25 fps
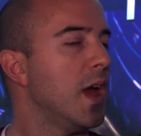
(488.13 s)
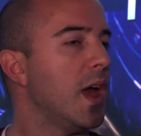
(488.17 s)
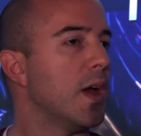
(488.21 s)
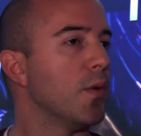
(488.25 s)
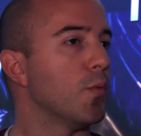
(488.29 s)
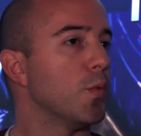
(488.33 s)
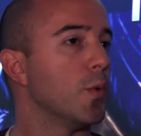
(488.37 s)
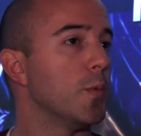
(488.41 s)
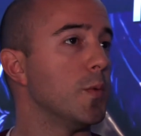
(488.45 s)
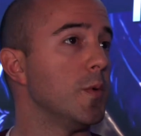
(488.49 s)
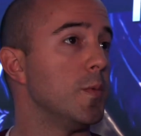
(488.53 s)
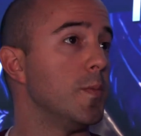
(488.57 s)

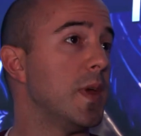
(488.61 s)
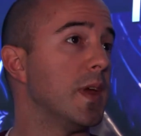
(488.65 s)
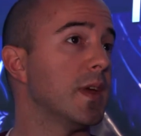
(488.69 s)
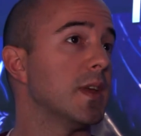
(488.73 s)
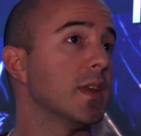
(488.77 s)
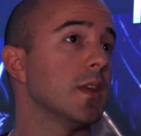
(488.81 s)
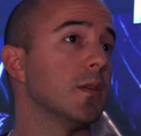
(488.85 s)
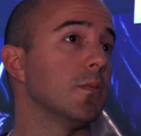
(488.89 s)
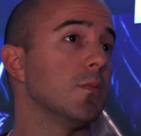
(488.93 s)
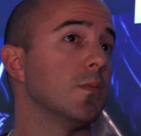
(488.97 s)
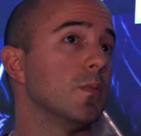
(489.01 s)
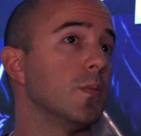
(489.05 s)
and we'll be
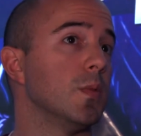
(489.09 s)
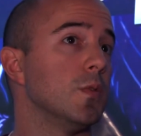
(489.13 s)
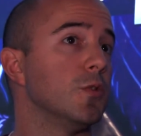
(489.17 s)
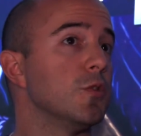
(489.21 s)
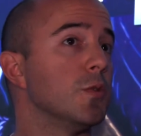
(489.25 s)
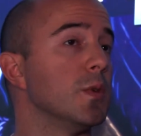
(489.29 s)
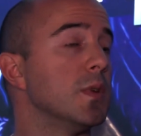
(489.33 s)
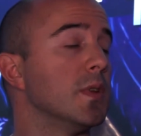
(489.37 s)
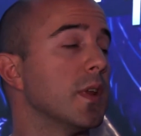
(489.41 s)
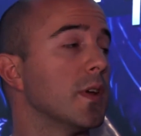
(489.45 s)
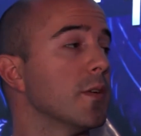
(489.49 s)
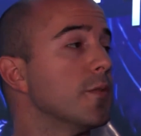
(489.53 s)
making
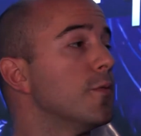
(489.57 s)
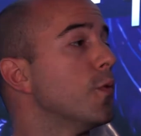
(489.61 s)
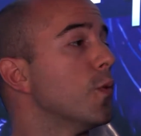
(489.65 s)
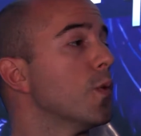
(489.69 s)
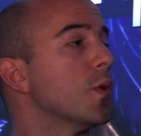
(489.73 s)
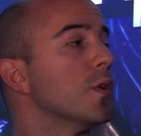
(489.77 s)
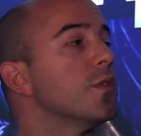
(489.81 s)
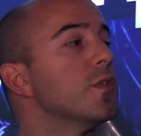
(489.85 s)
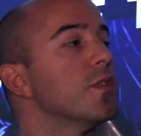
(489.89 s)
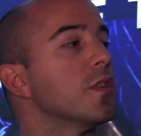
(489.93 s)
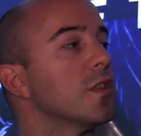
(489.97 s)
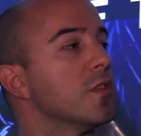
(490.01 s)
between like
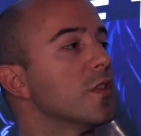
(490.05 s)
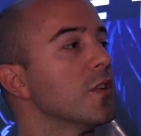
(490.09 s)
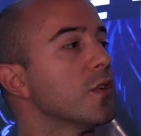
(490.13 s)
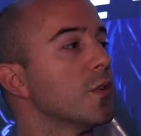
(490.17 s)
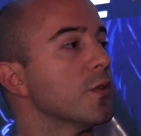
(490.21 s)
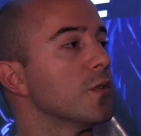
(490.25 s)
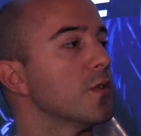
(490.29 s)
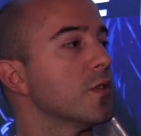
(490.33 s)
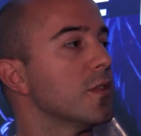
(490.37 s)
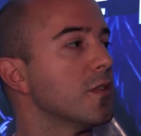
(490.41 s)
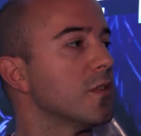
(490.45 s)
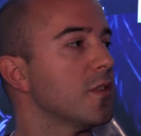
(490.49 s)
4 and 6
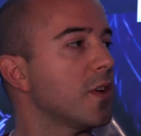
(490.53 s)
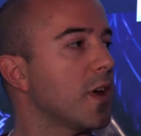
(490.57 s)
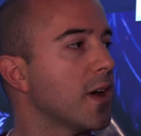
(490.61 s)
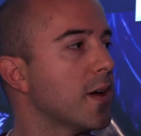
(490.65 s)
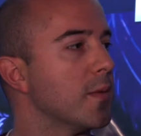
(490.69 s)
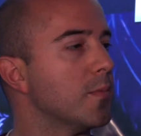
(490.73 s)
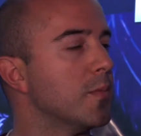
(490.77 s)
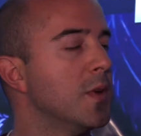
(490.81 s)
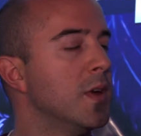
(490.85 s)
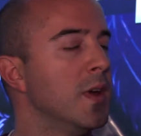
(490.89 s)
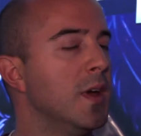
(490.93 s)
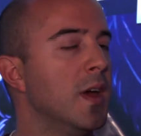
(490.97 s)
heroes at a
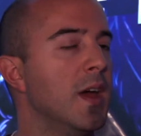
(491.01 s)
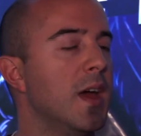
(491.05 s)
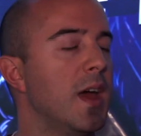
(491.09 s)
time.